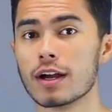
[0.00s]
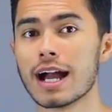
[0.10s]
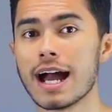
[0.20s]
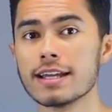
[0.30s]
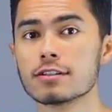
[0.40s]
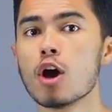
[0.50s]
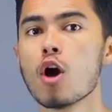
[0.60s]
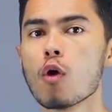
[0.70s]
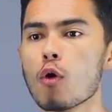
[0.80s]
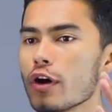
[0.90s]
on guys,
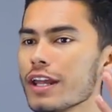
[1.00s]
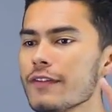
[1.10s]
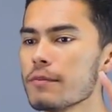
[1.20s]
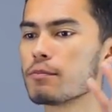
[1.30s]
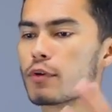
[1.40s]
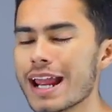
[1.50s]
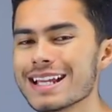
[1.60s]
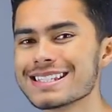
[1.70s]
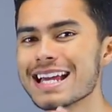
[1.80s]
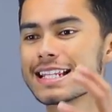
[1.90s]
or even
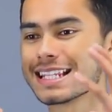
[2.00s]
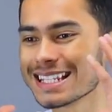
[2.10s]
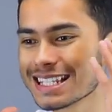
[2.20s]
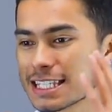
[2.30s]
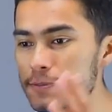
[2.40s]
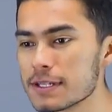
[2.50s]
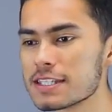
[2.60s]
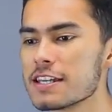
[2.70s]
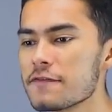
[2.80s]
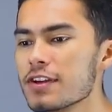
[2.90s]
brands that
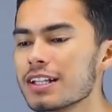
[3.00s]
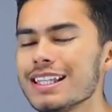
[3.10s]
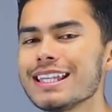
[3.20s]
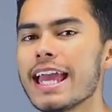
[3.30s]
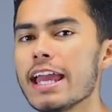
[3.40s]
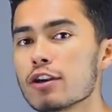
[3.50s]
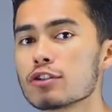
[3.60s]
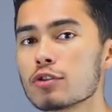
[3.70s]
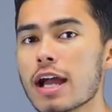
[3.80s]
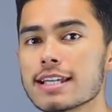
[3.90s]
specifically cater
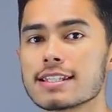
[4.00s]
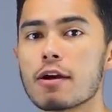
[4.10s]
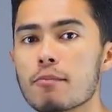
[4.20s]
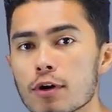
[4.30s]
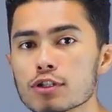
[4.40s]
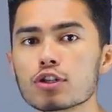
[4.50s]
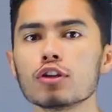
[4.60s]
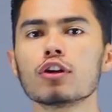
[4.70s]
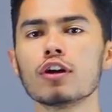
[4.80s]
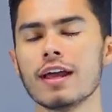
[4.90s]
to guys that are
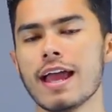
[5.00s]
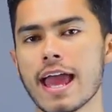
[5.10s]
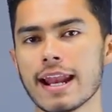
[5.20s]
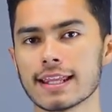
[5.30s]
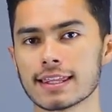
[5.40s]
muscular and